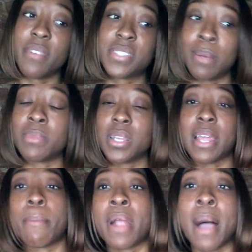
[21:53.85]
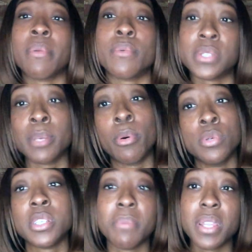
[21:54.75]
of something that probably was
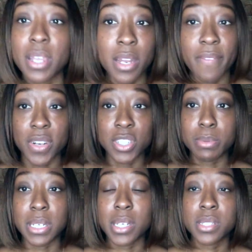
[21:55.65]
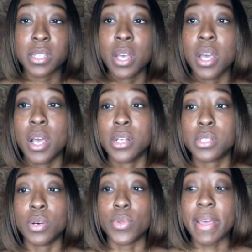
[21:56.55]
supposed to be there in the first place.
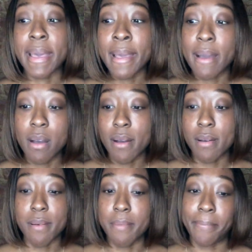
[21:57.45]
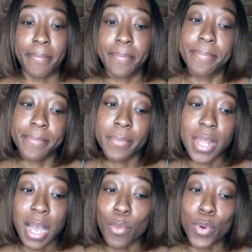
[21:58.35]
So that
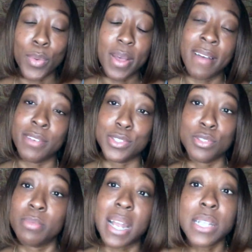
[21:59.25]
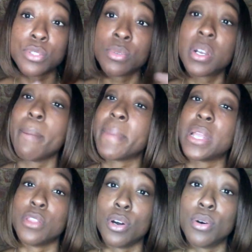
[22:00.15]
I won't ever do. But I do
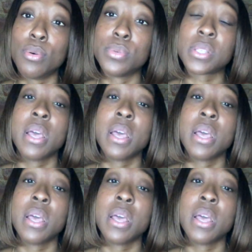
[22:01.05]
commend those